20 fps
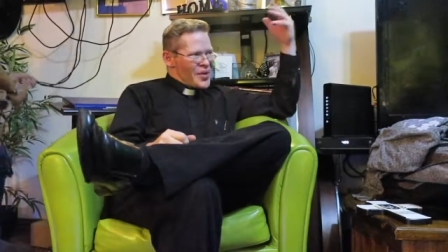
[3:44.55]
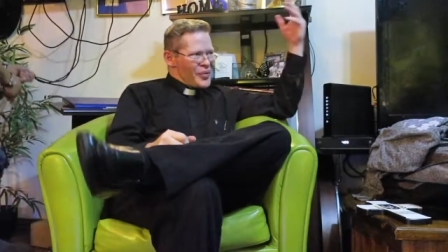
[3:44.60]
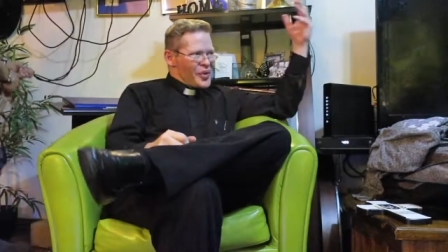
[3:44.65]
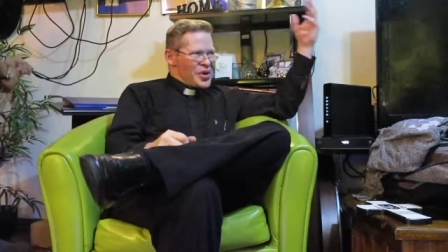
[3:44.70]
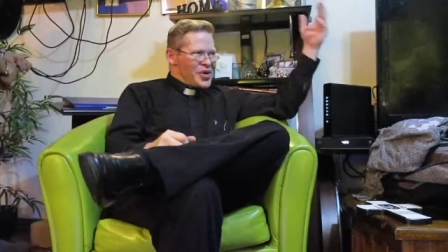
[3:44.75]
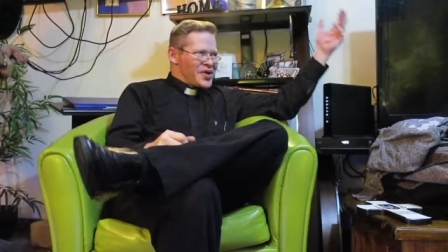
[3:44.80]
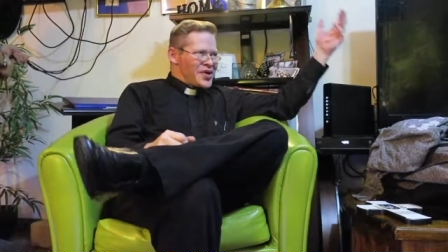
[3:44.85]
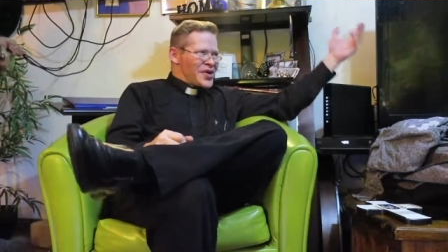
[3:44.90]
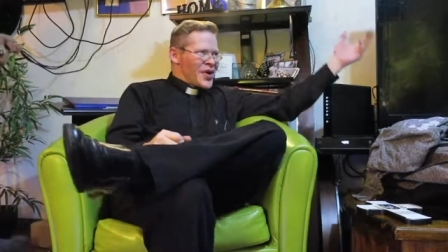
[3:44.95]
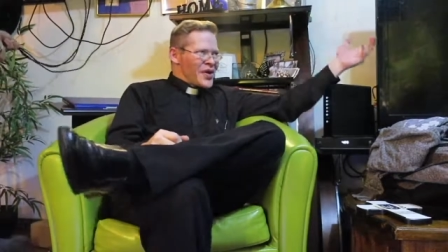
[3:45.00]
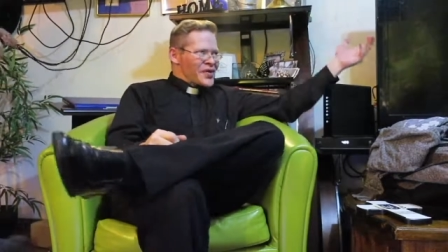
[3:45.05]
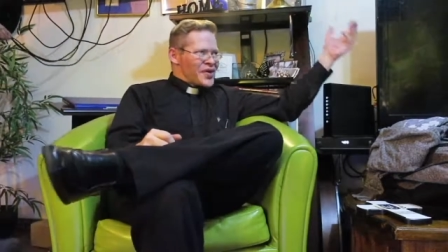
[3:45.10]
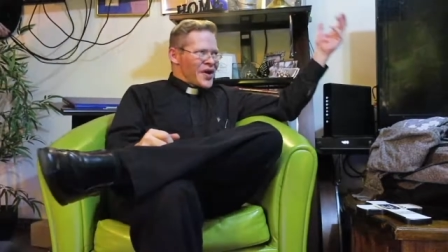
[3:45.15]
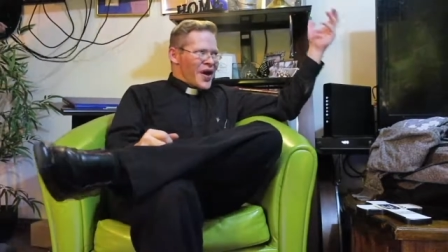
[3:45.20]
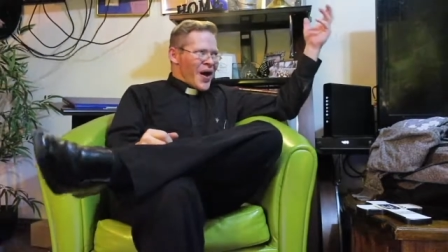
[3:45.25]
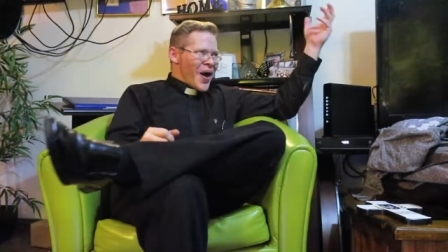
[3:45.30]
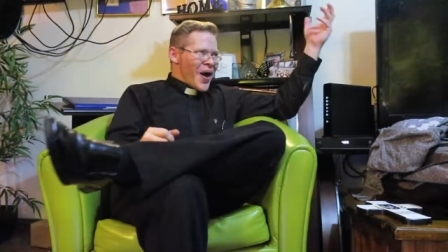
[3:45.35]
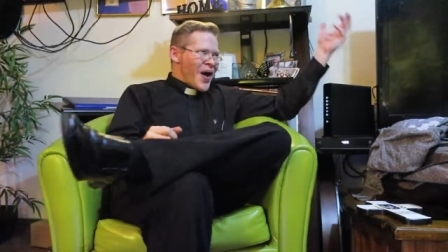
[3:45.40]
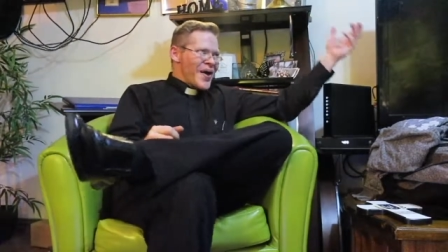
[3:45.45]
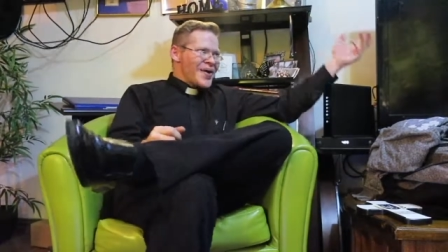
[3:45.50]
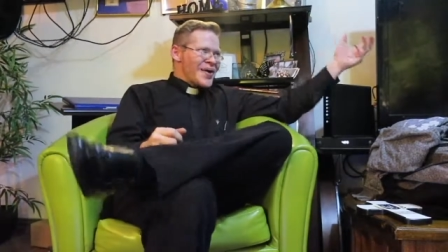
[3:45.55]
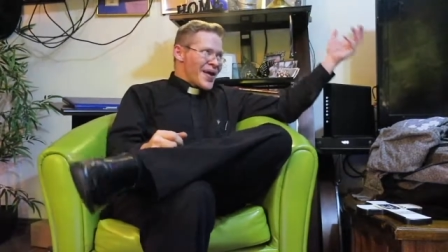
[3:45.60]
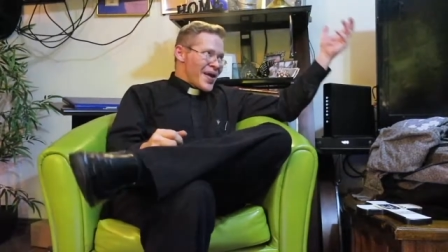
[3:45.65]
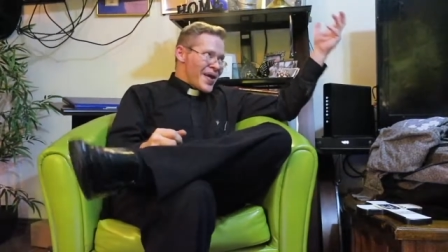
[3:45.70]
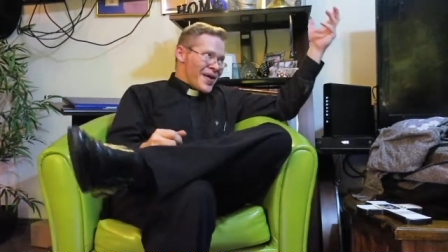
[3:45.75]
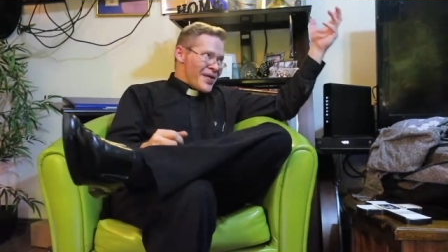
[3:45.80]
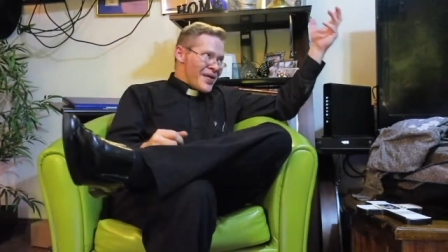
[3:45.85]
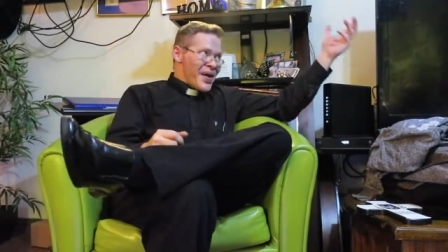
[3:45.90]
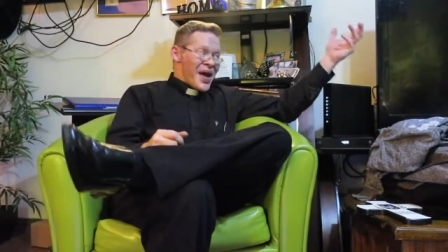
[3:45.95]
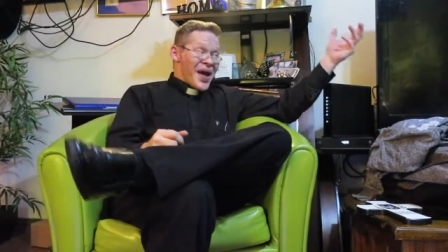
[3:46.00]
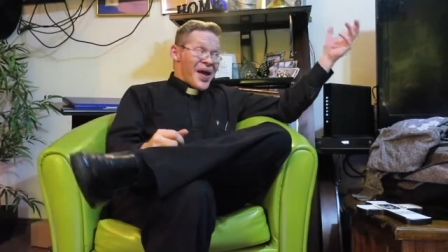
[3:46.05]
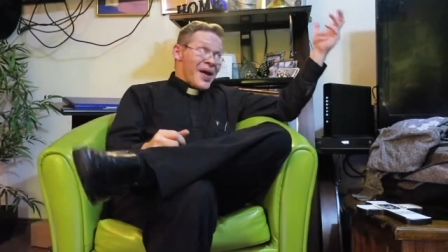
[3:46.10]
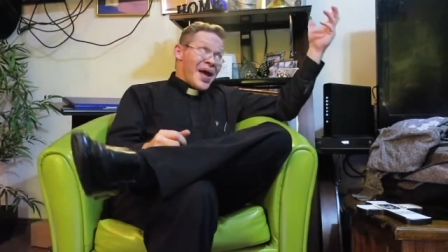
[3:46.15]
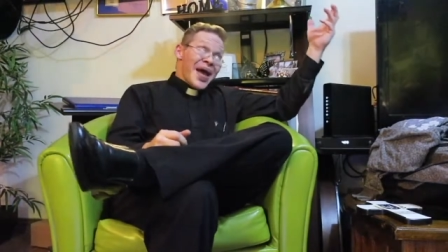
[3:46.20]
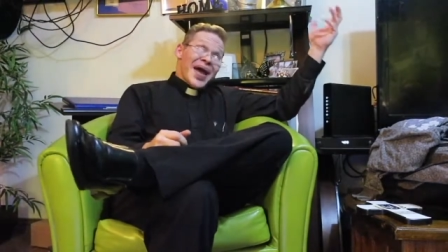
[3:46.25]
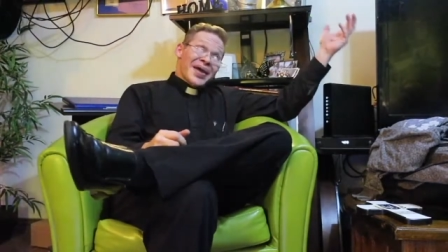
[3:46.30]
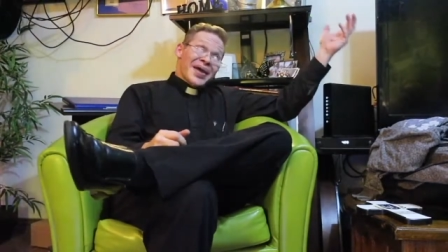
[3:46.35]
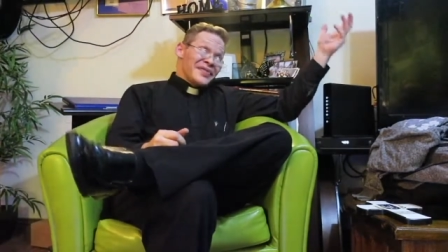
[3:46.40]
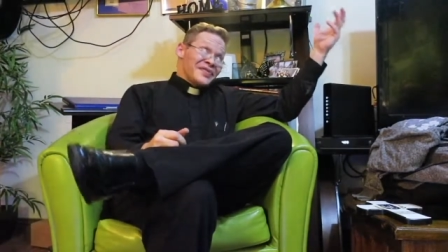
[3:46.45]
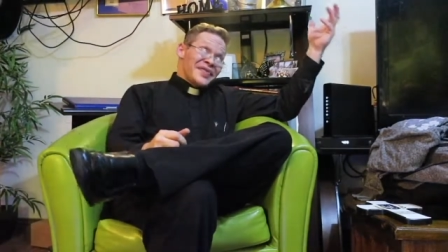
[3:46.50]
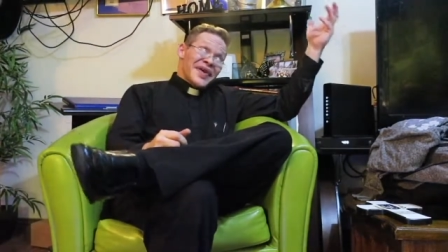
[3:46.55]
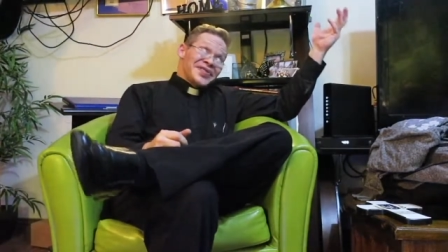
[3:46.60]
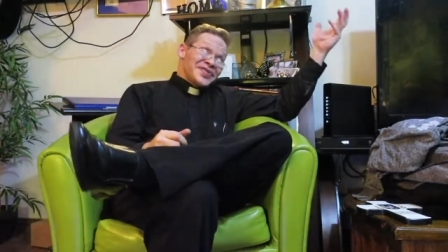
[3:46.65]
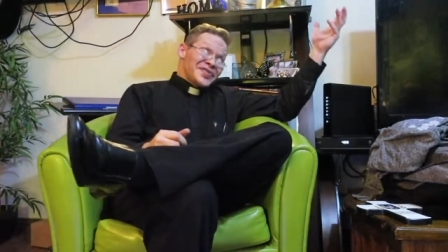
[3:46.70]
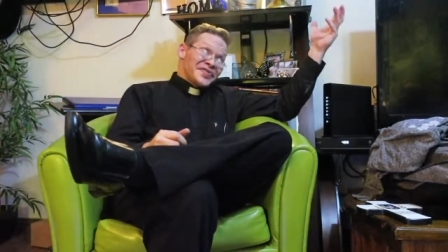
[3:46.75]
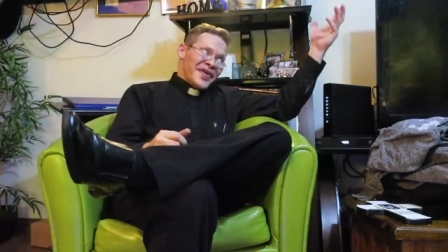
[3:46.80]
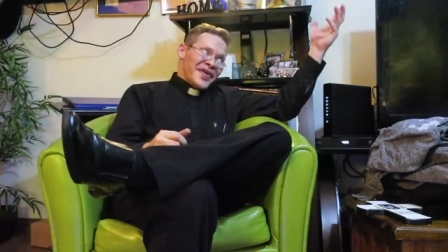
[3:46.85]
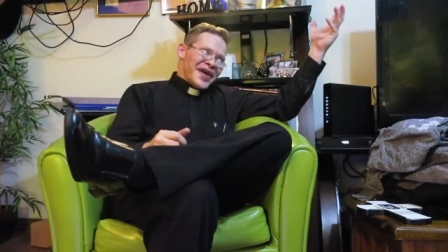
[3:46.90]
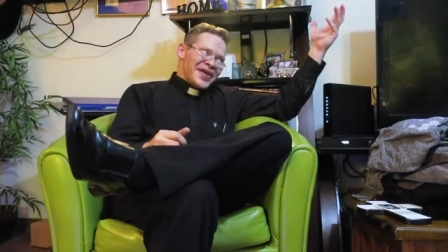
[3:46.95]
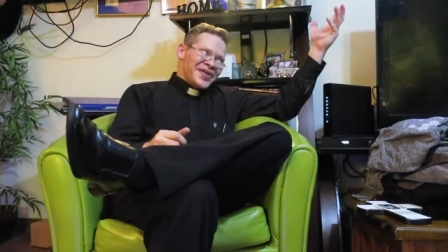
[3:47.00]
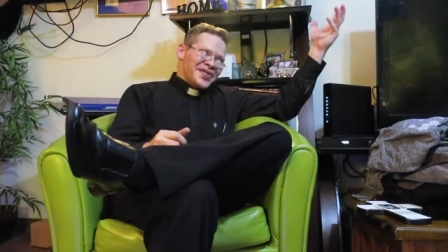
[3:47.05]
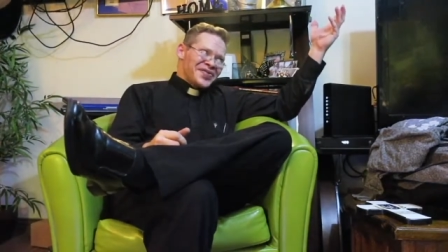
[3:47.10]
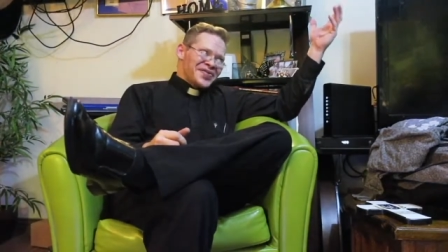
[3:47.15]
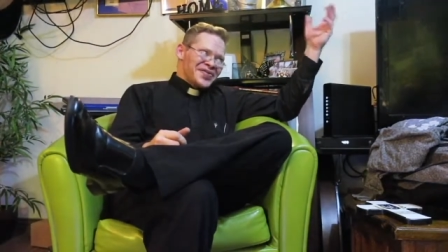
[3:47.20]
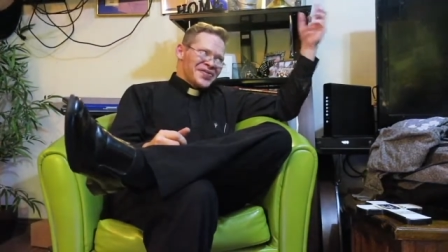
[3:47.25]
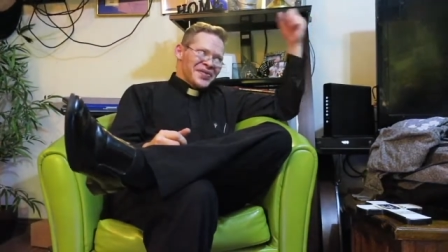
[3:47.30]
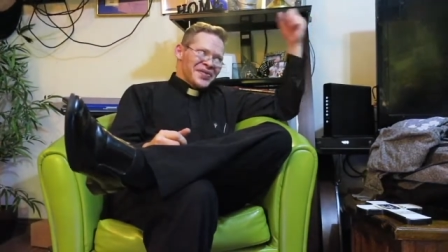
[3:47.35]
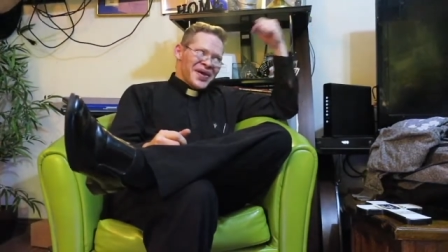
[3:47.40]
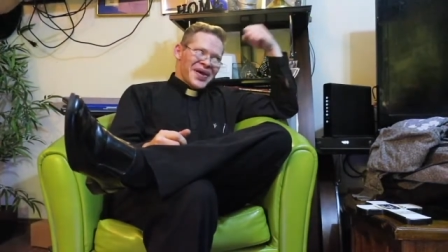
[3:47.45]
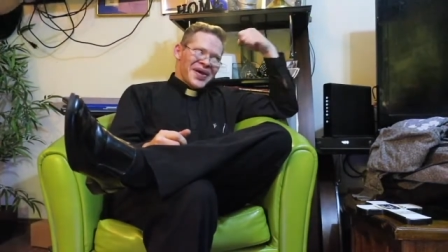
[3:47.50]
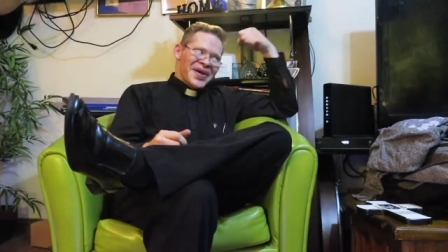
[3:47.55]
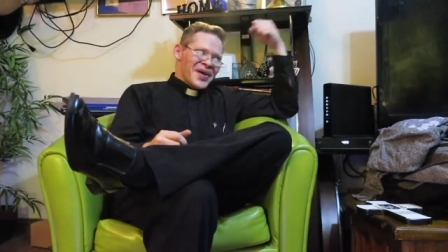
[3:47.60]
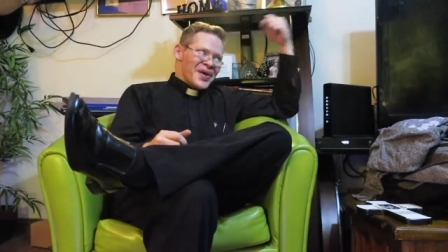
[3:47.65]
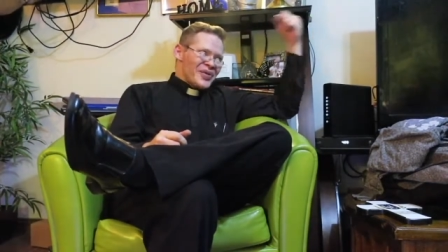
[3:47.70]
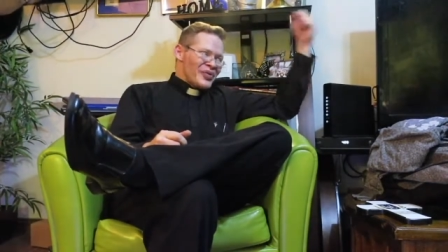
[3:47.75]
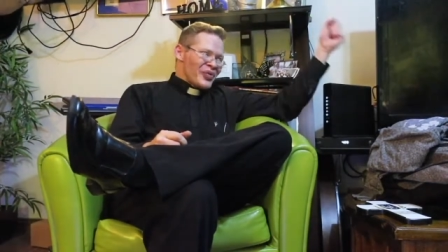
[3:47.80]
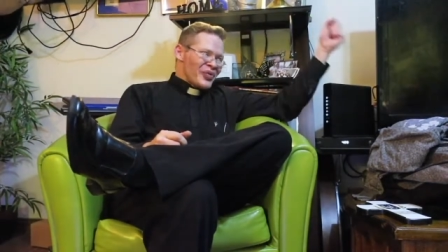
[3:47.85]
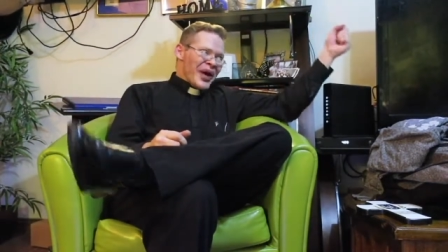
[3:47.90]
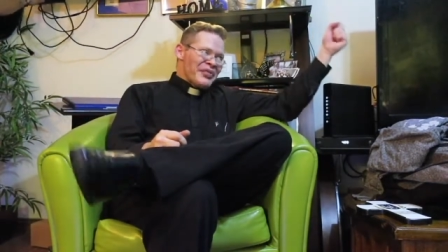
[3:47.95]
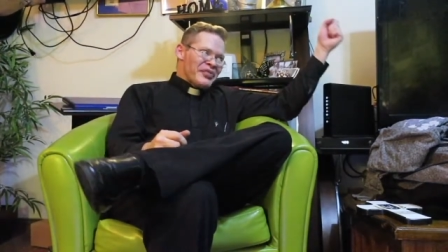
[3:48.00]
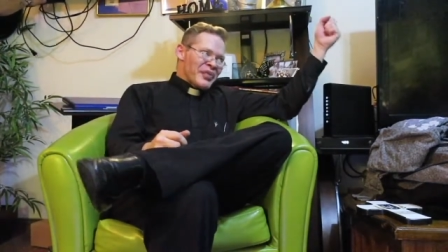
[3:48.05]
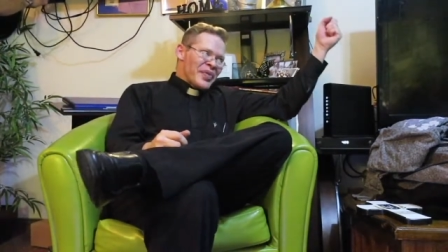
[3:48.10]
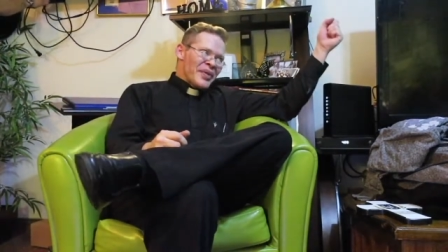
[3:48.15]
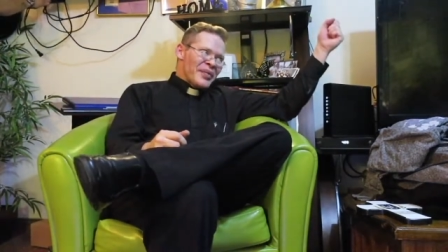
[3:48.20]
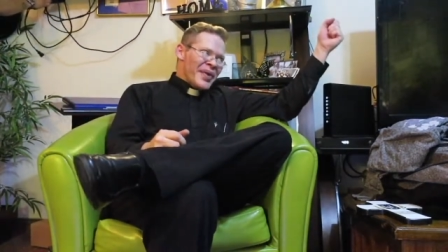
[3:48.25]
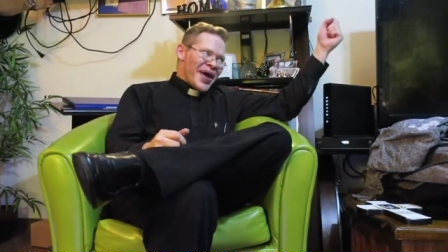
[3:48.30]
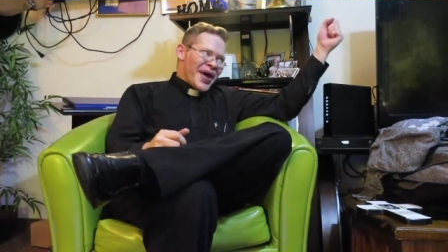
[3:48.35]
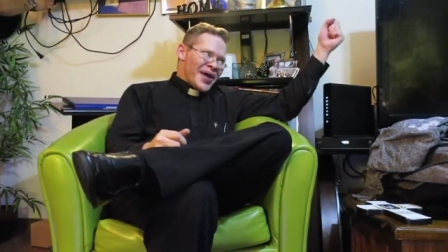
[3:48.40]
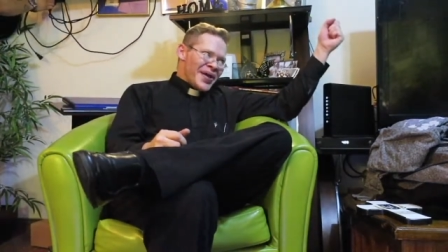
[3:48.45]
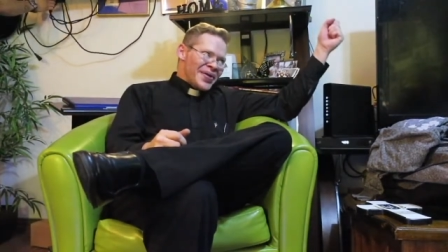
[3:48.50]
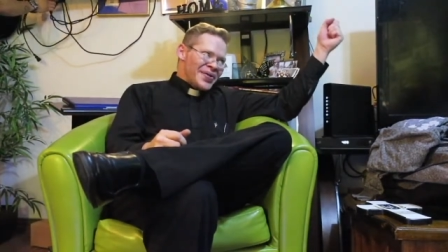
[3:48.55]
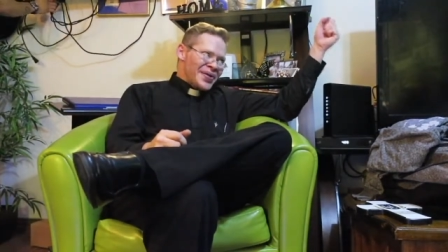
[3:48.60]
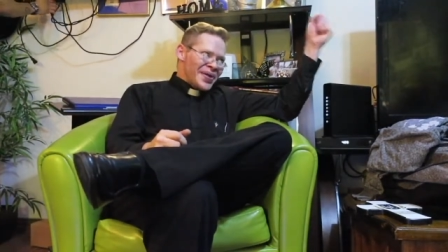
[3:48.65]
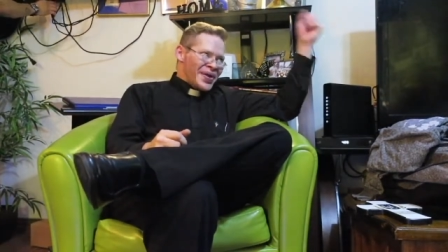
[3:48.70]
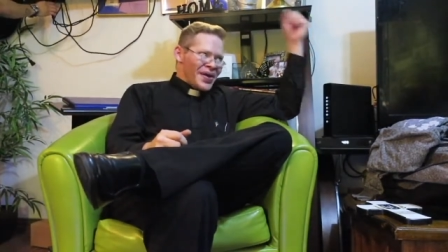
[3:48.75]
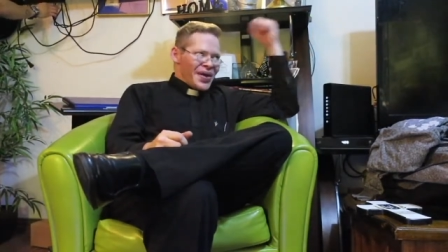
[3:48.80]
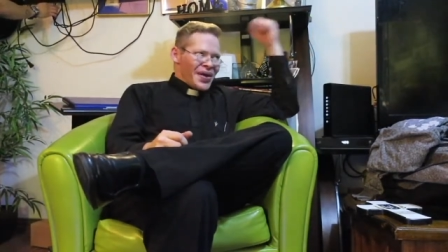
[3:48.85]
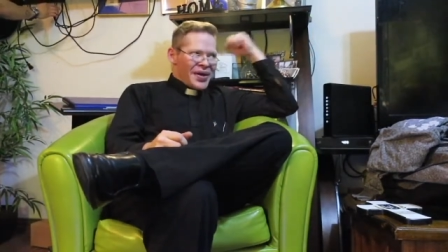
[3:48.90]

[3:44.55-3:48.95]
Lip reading: where you can talk to God face to face, right from the man,